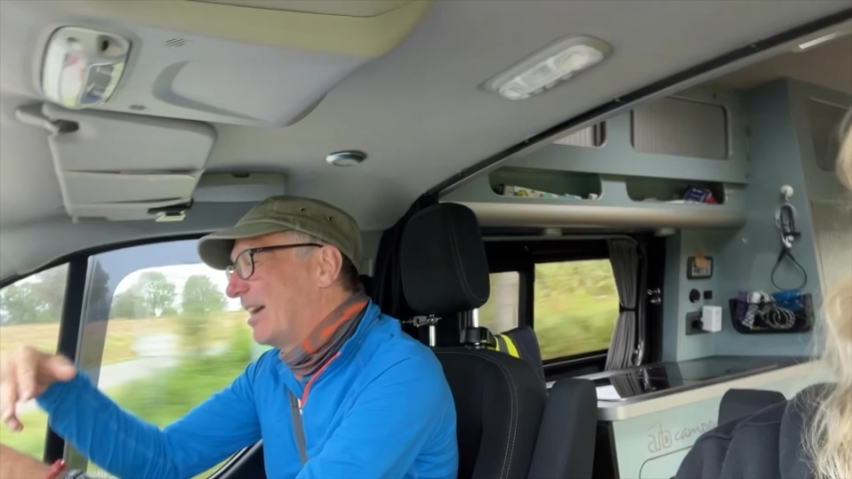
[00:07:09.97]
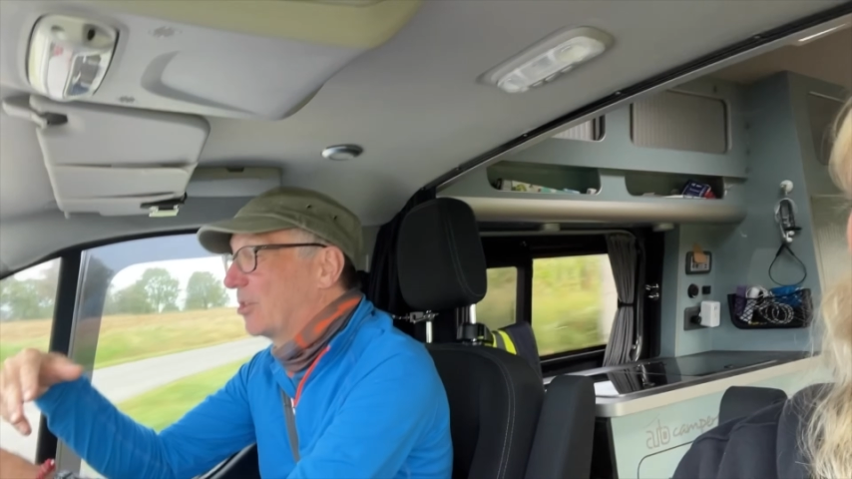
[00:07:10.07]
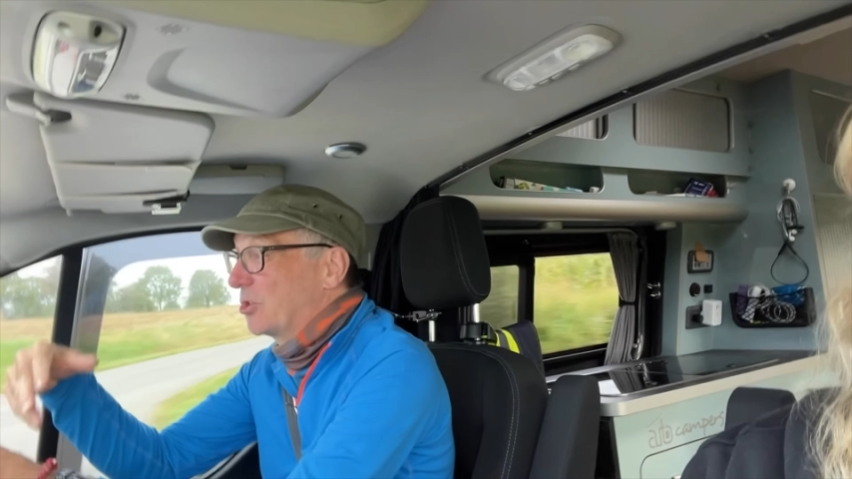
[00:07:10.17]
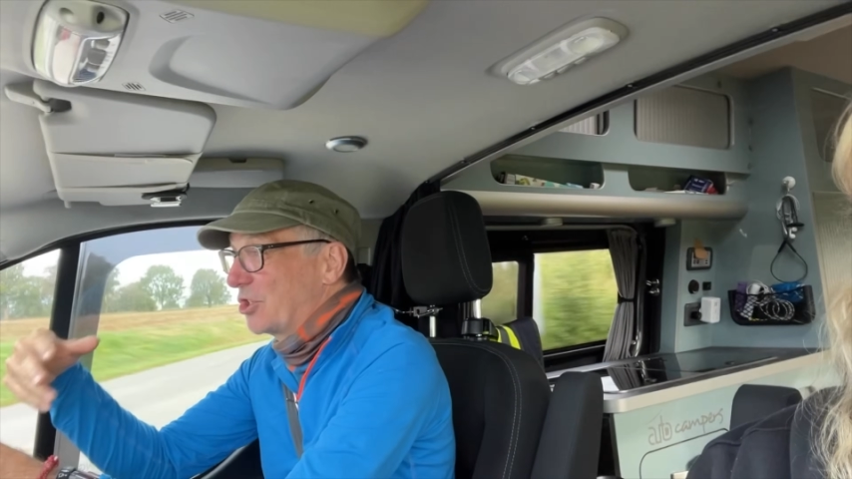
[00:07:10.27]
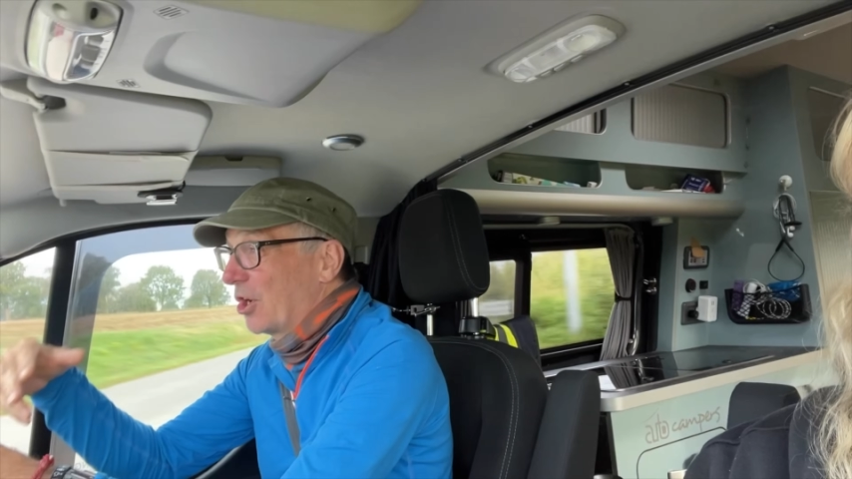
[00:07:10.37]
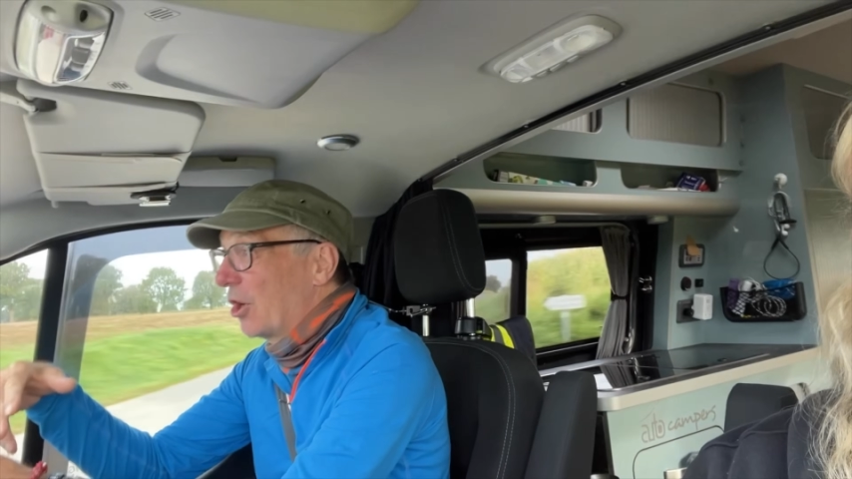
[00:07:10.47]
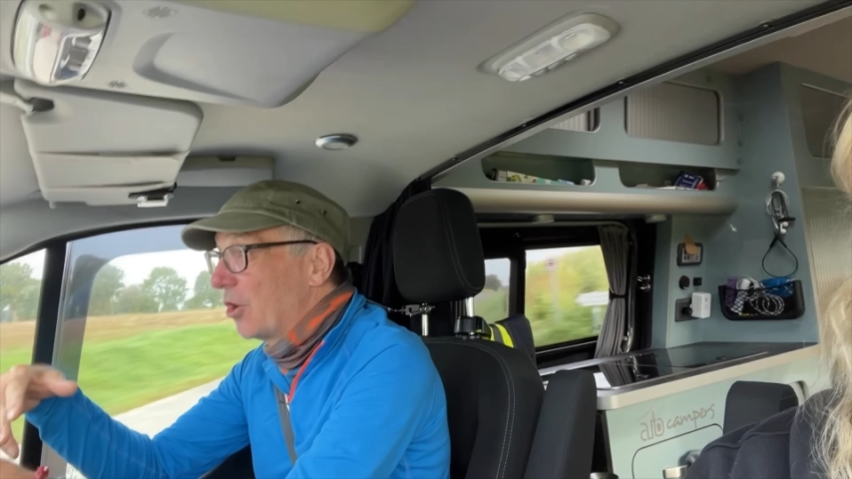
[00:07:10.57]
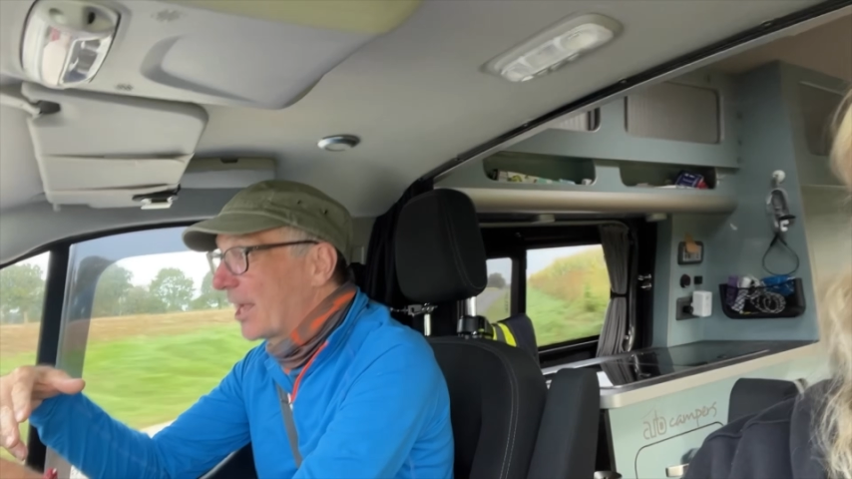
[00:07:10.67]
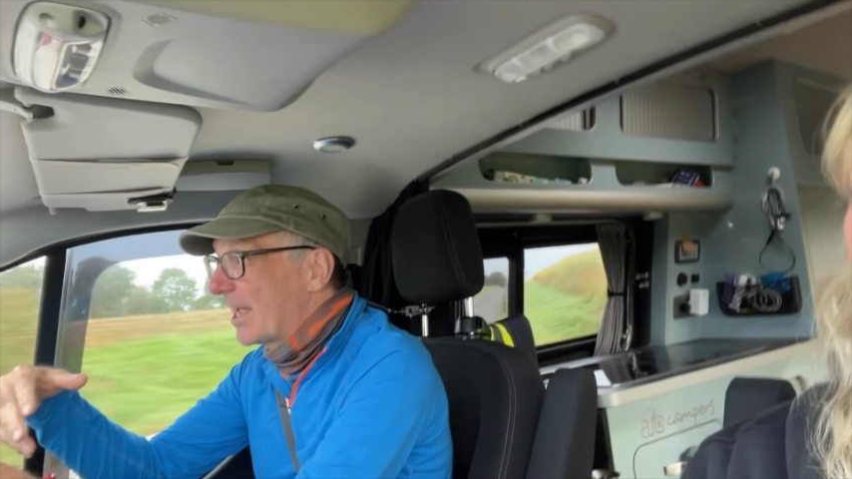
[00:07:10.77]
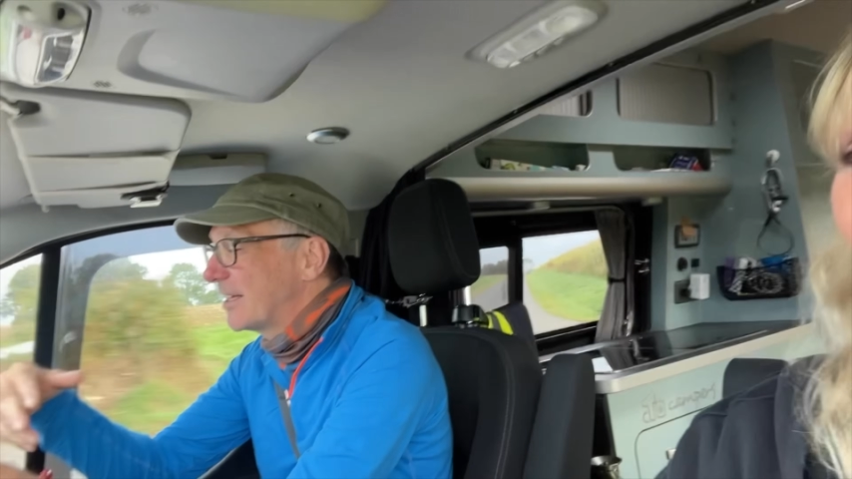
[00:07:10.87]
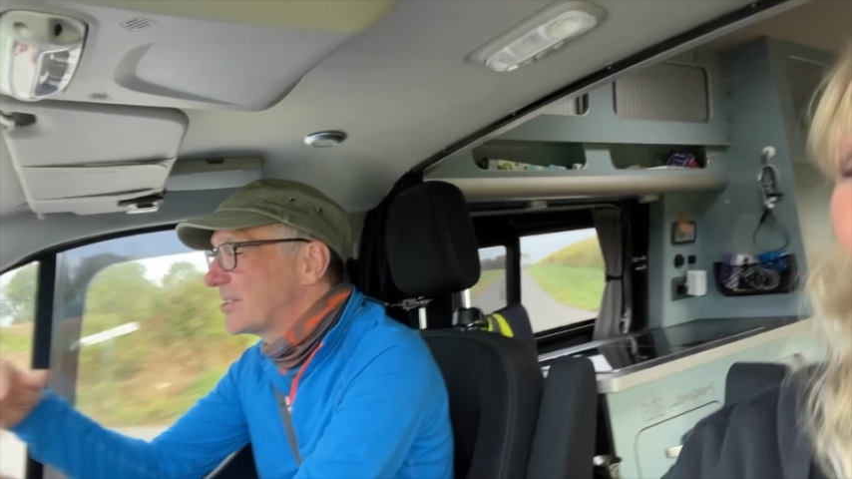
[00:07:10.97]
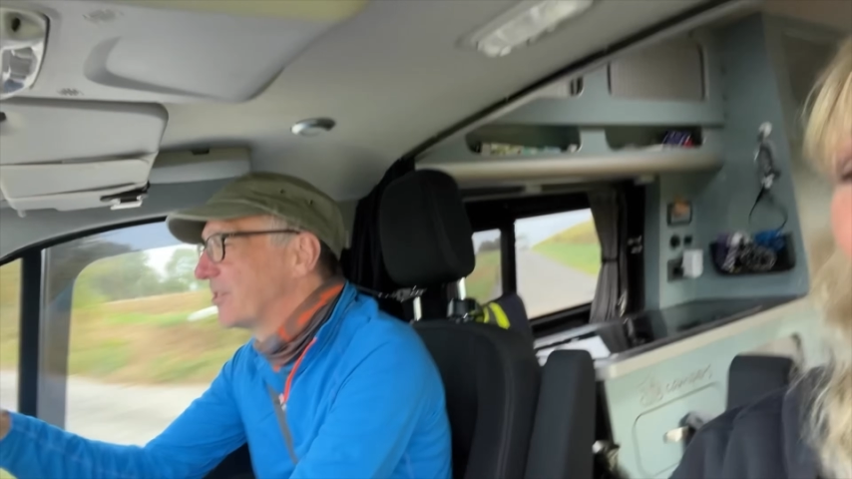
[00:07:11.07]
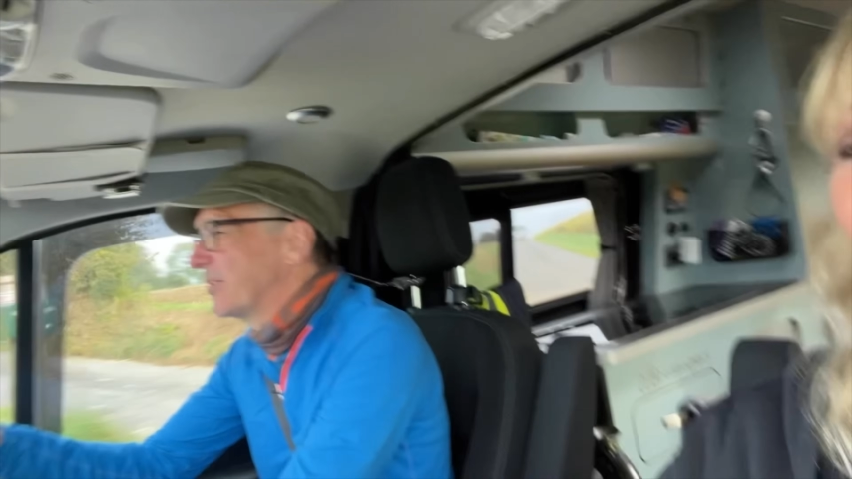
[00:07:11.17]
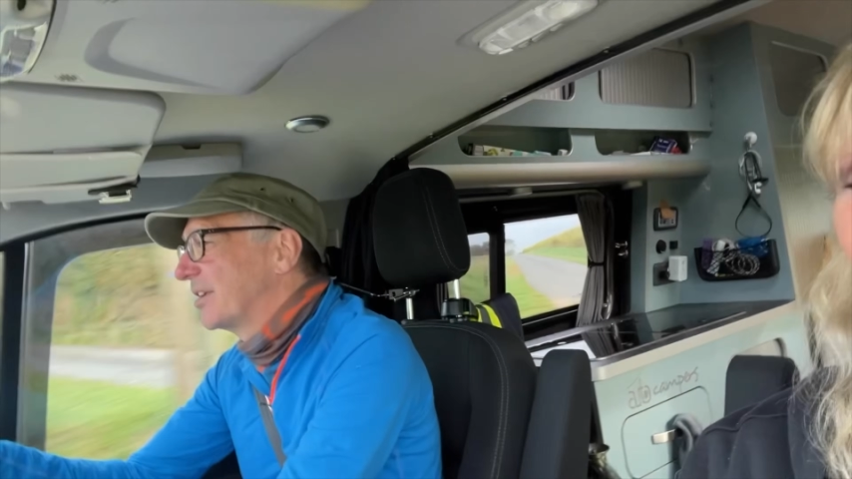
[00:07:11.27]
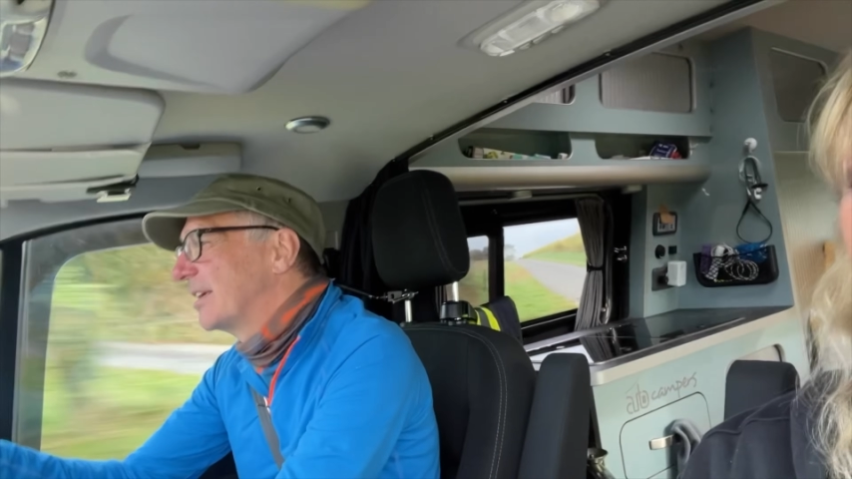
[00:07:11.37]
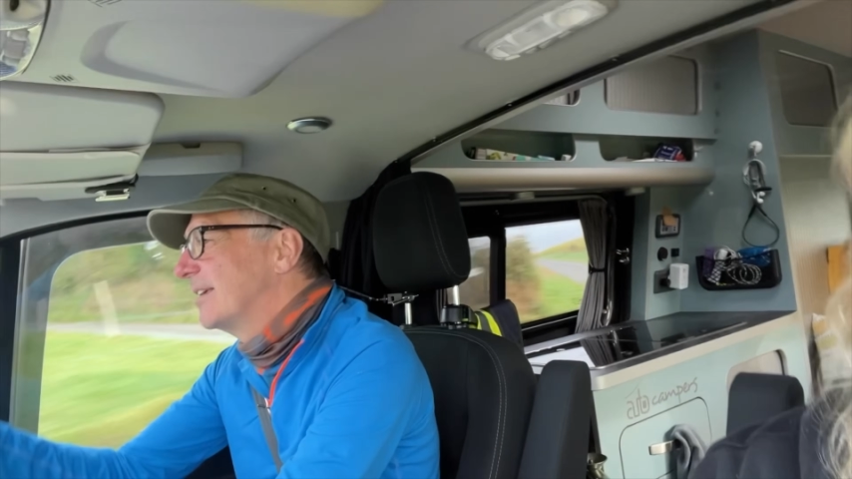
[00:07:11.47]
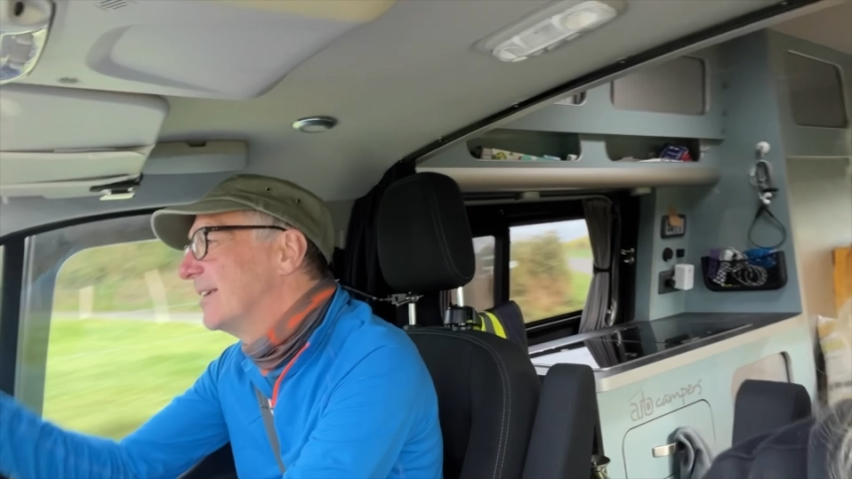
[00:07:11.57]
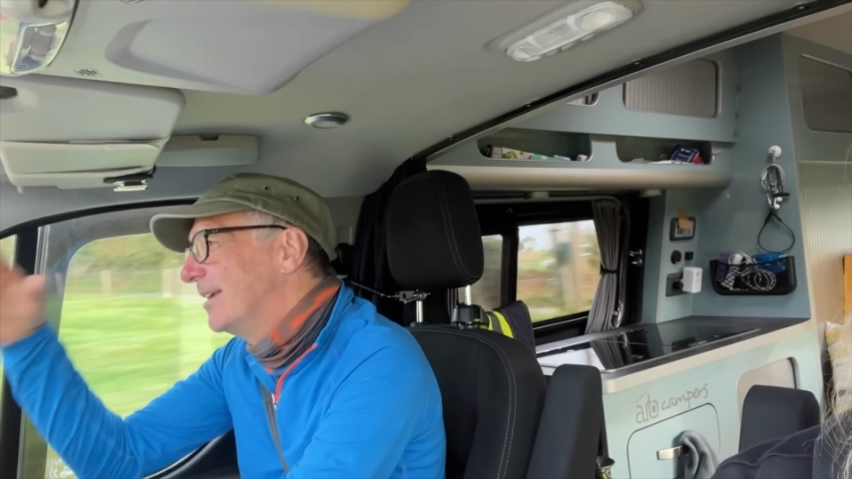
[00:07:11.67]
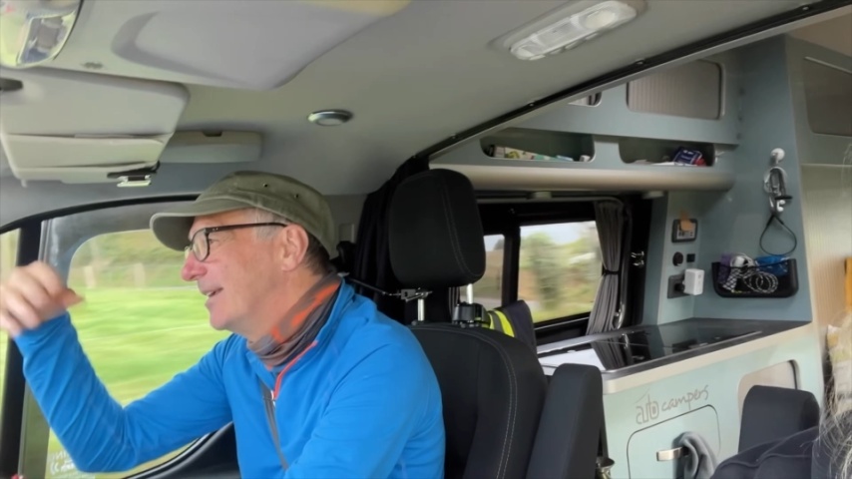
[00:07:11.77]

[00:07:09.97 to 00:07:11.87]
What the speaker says: because she got long hair, that's the other thing.